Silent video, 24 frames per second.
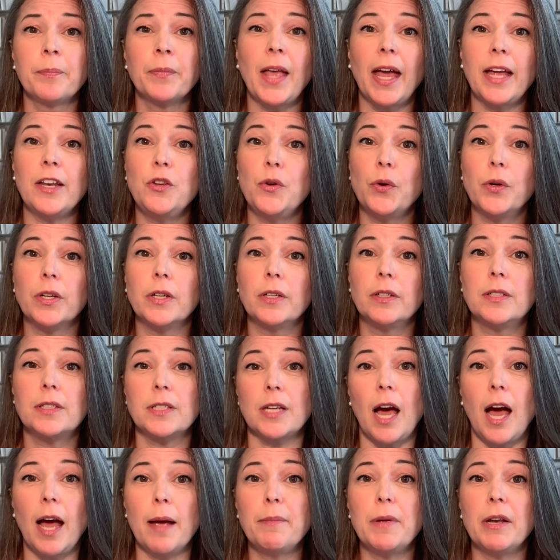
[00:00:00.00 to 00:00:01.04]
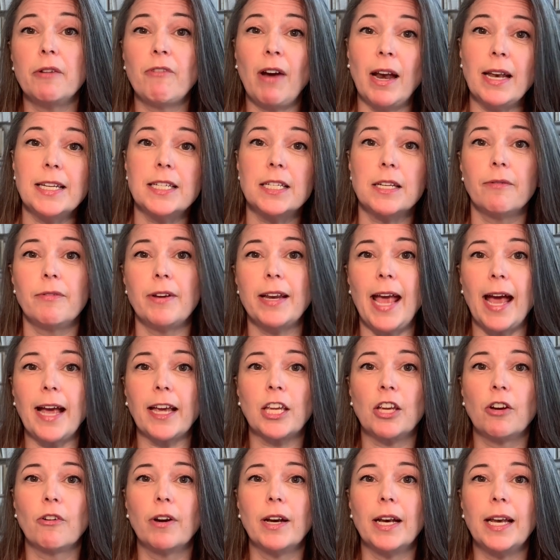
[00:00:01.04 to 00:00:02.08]
and you can time it relatively
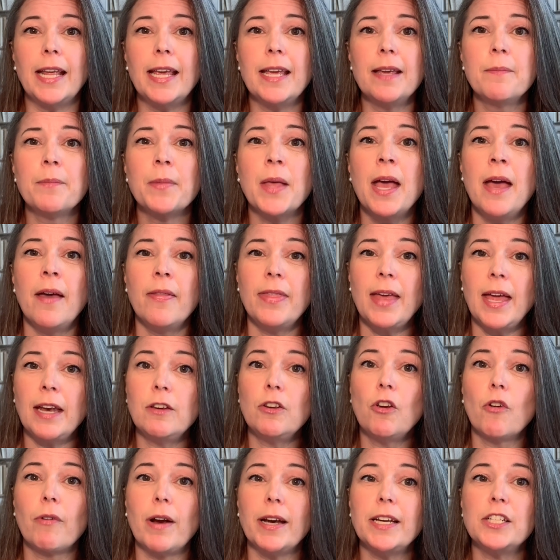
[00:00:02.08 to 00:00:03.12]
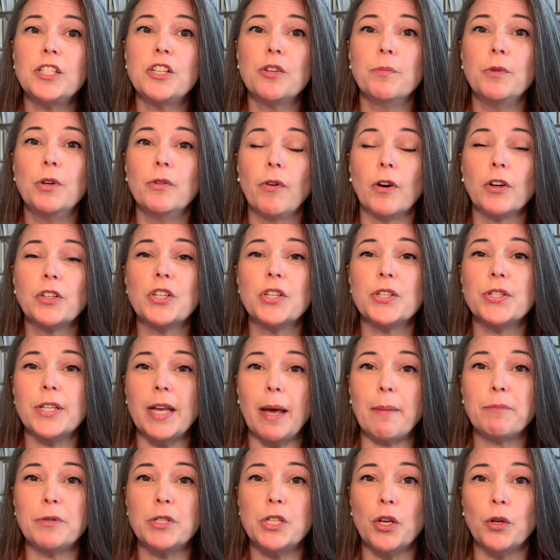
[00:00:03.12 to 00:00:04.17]
accurately, then you're ready to move on to
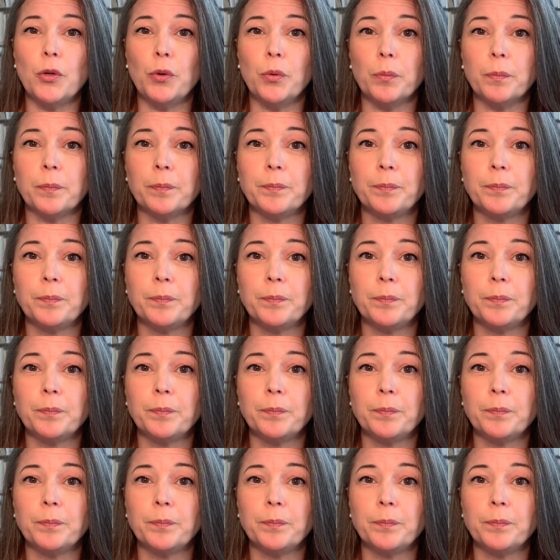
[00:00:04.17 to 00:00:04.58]
step 2.